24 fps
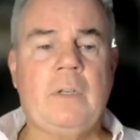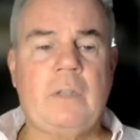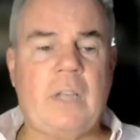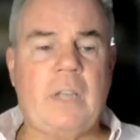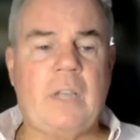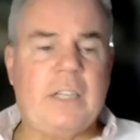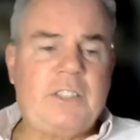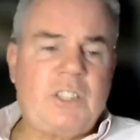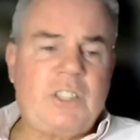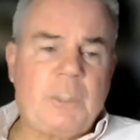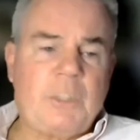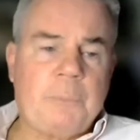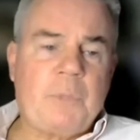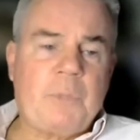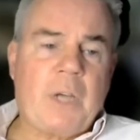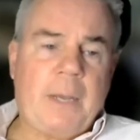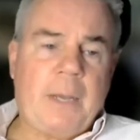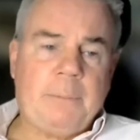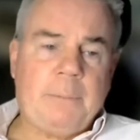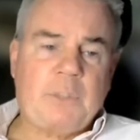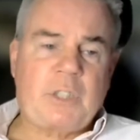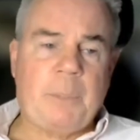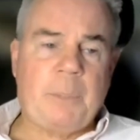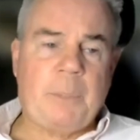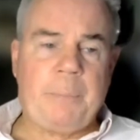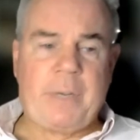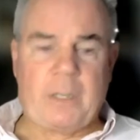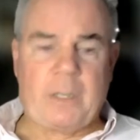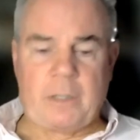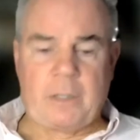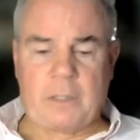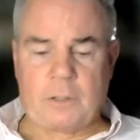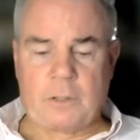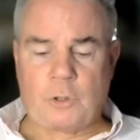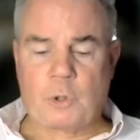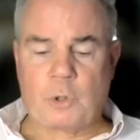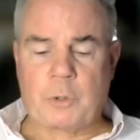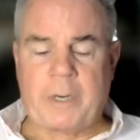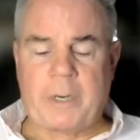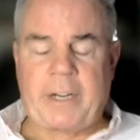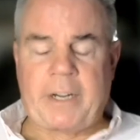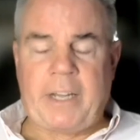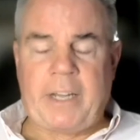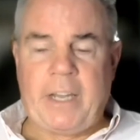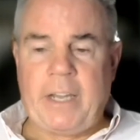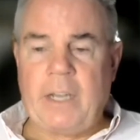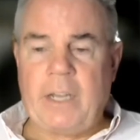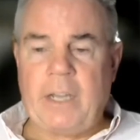that sometimes can be a little
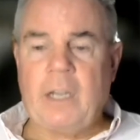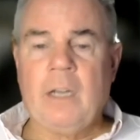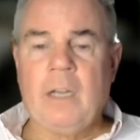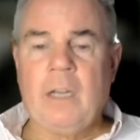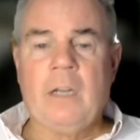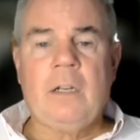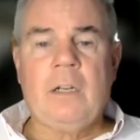tricky,